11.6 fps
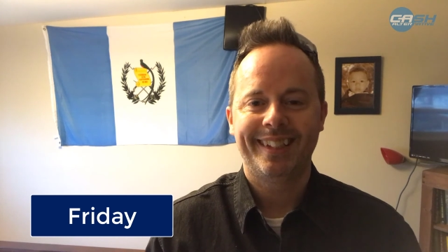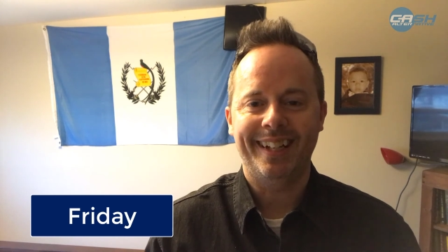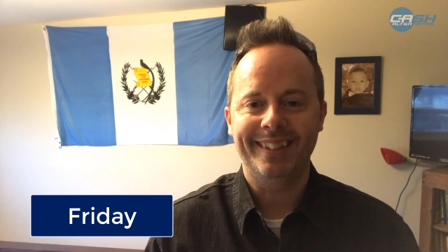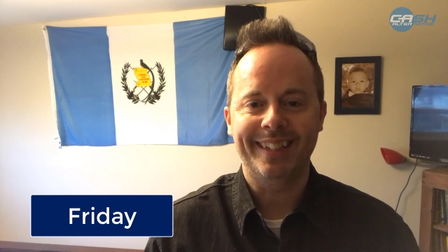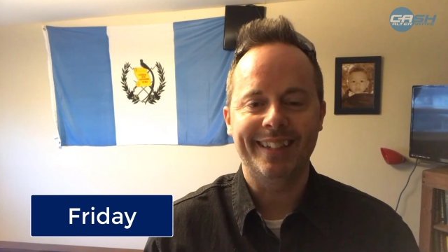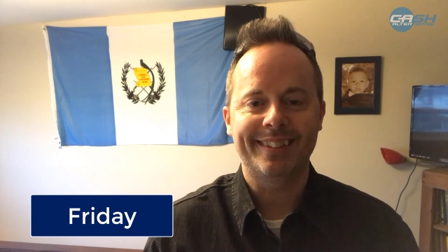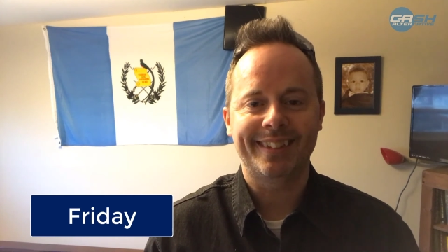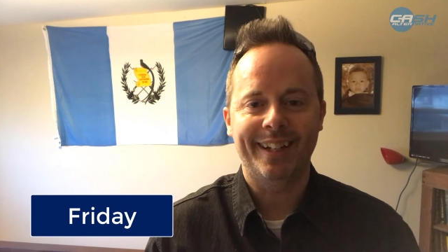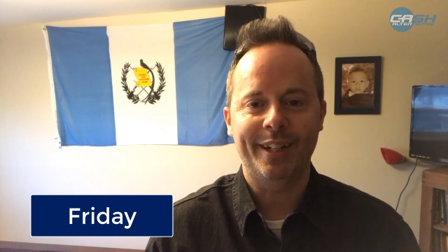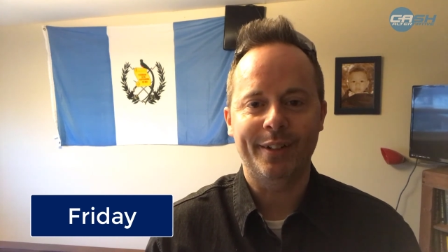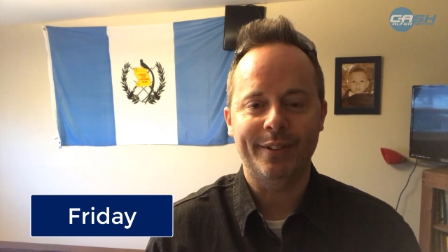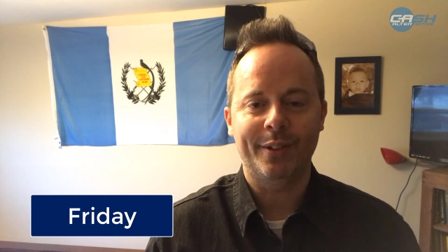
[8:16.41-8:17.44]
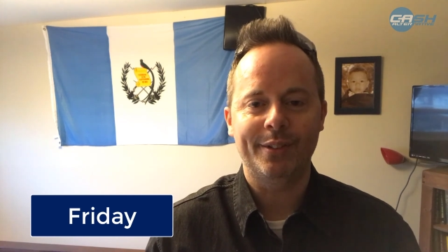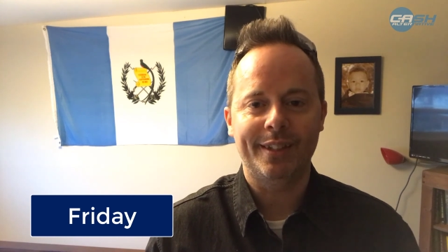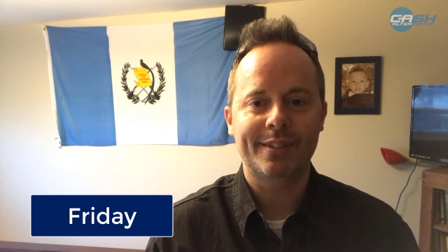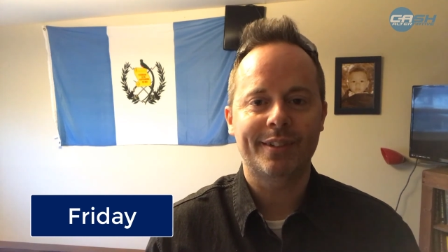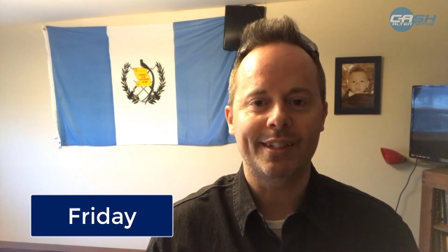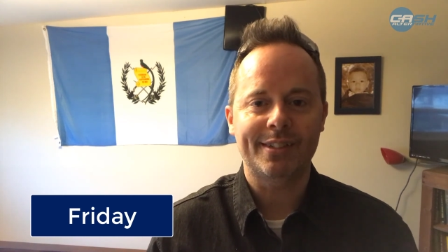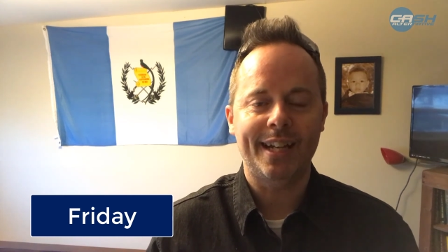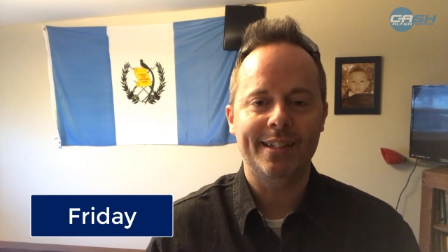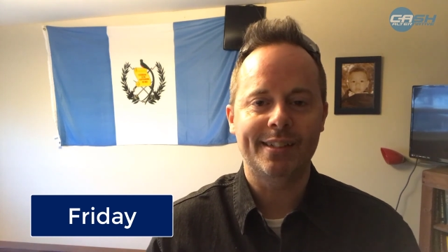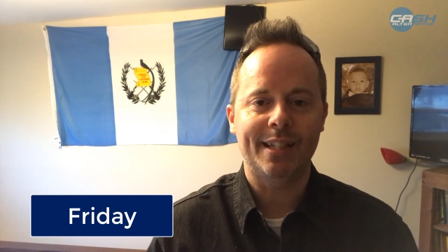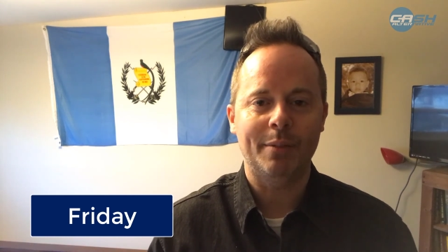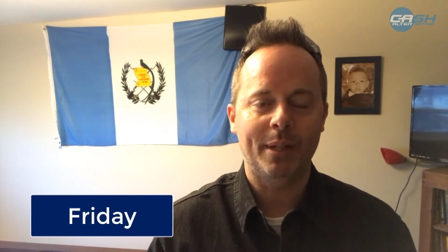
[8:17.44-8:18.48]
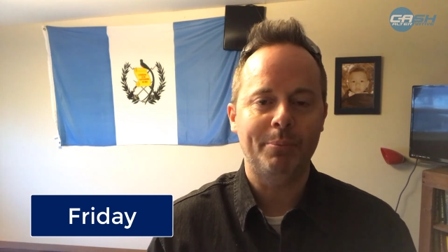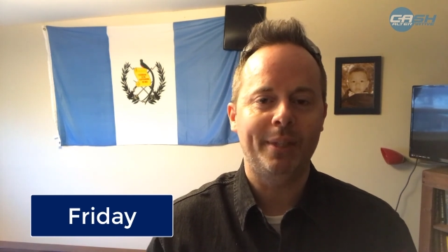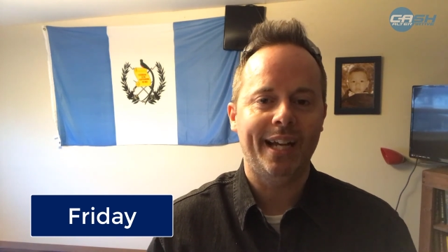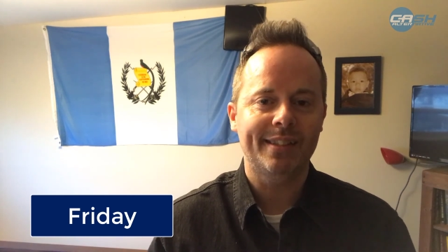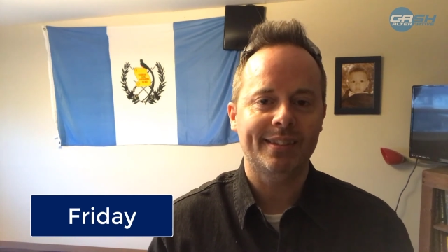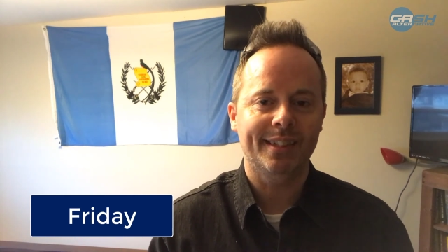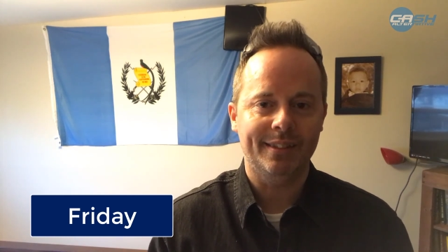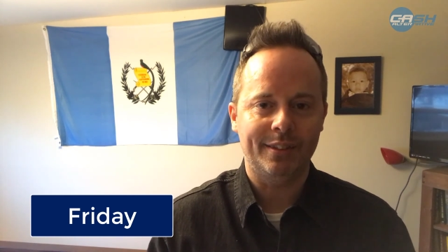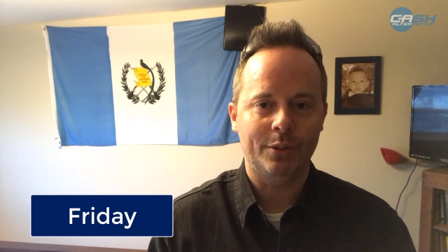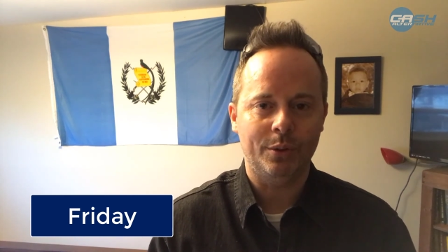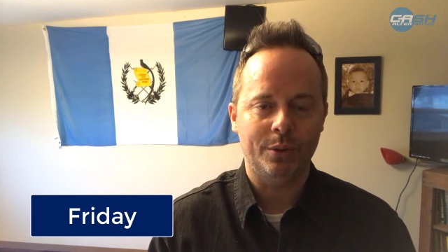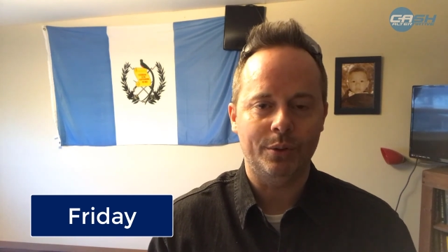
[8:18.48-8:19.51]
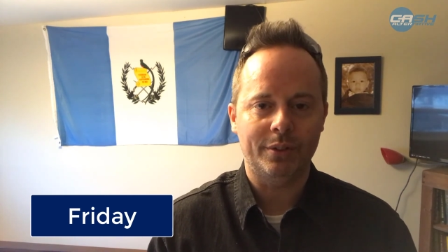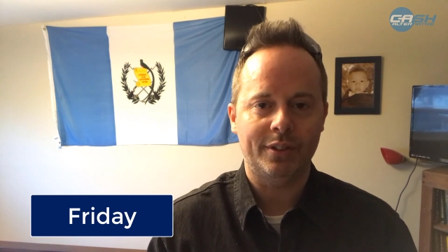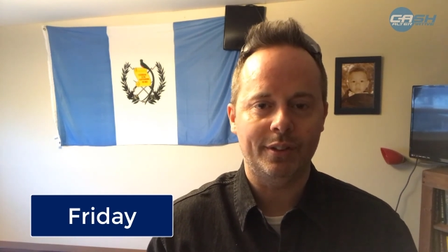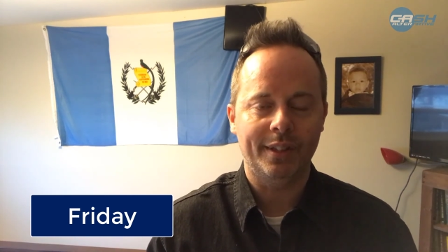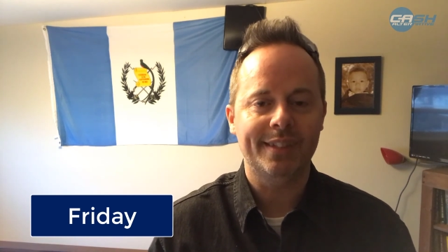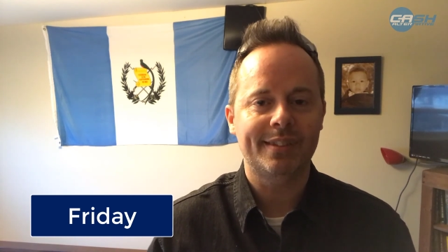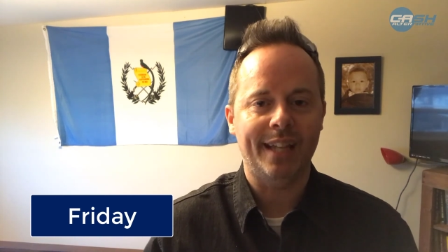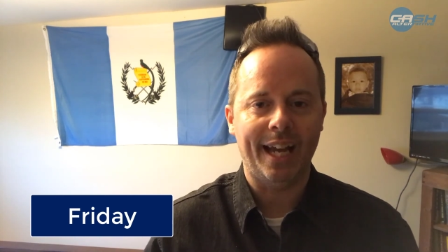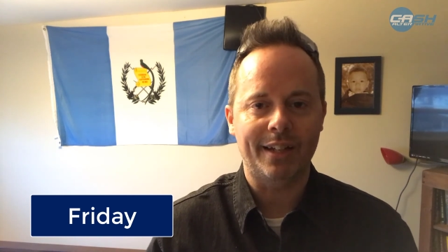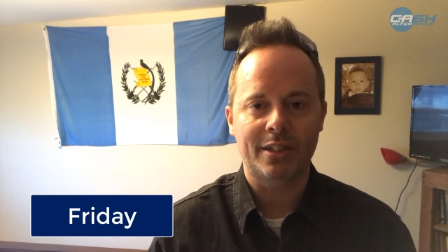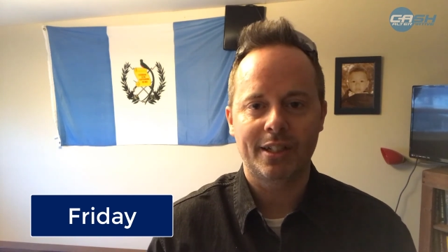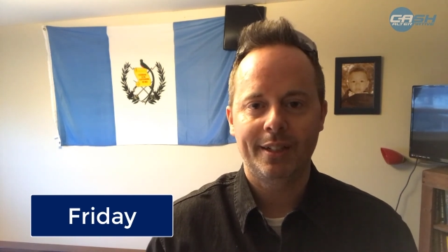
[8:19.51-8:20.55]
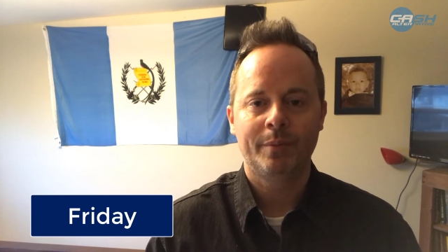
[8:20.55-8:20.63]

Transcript: And these are exchanges that might be hesitant to list Dash.